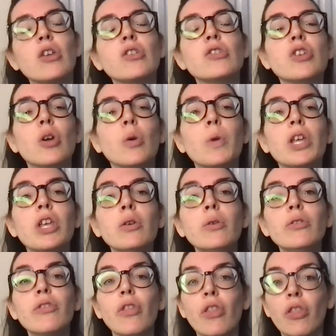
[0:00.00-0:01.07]
So we
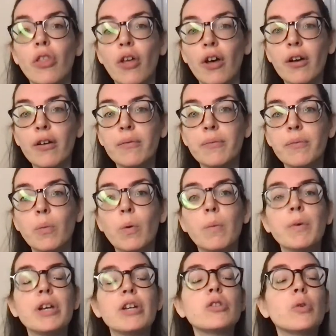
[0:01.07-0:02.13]
use the
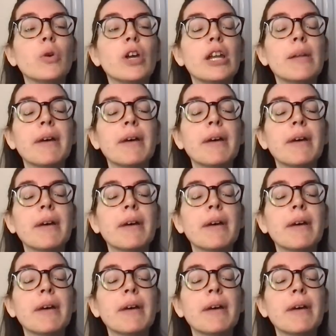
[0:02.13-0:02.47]
when we are talking